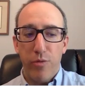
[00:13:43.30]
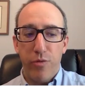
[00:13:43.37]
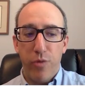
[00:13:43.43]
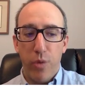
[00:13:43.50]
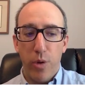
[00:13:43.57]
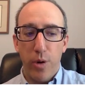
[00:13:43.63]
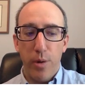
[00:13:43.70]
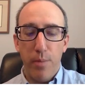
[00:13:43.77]

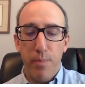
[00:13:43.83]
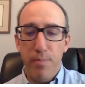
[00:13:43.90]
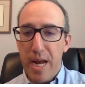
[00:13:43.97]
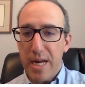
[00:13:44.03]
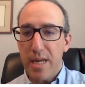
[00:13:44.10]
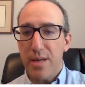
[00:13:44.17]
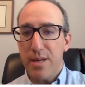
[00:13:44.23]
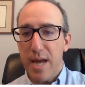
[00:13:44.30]
For
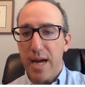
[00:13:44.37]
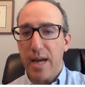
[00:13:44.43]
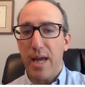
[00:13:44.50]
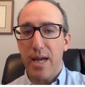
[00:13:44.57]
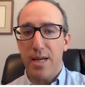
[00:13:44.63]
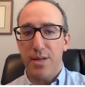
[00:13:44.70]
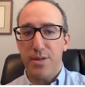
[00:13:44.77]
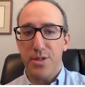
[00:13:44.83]
many
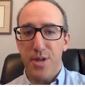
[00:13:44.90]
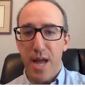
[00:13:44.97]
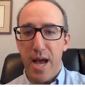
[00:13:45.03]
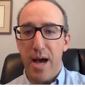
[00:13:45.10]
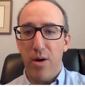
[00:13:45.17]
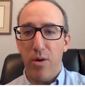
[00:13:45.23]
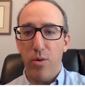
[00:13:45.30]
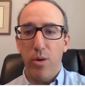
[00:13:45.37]
decades
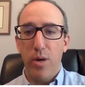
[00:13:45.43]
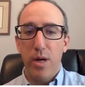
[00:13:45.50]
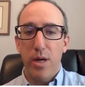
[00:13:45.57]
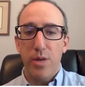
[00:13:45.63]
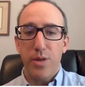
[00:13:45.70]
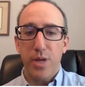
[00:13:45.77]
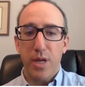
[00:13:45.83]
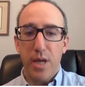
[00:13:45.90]
now,
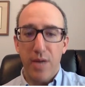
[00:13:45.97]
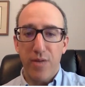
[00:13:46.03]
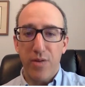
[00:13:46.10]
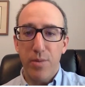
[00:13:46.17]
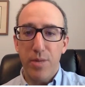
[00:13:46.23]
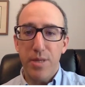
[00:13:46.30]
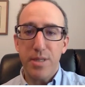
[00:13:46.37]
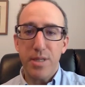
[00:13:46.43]
the
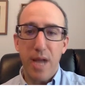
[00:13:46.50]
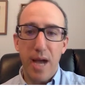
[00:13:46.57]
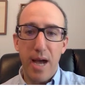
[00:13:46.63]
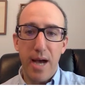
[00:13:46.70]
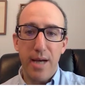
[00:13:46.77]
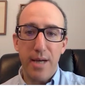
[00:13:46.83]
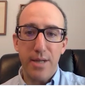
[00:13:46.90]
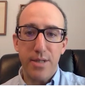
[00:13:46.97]
government
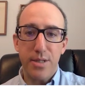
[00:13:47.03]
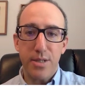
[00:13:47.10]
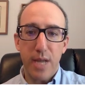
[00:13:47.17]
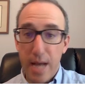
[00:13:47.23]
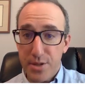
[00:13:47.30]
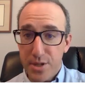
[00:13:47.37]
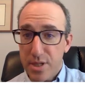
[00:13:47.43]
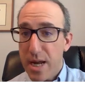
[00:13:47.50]
has,
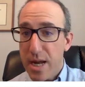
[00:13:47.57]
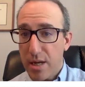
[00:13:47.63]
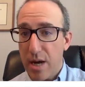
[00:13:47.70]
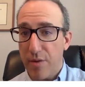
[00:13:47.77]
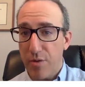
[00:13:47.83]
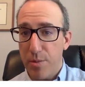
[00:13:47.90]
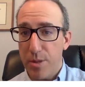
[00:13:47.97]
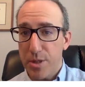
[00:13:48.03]
and state
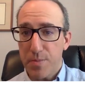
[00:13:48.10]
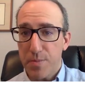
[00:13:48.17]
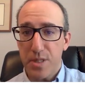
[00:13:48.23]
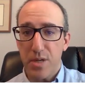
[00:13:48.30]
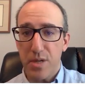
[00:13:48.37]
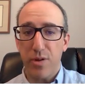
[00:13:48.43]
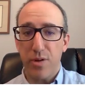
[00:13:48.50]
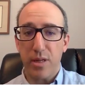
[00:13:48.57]
governments
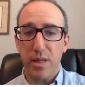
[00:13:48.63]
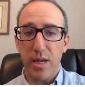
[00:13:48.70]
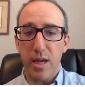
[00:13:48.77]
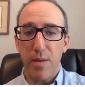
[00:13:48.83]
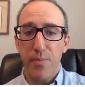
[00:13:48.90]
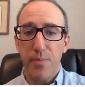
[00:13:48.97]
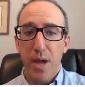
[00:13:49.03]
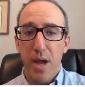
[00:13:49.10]
specifically,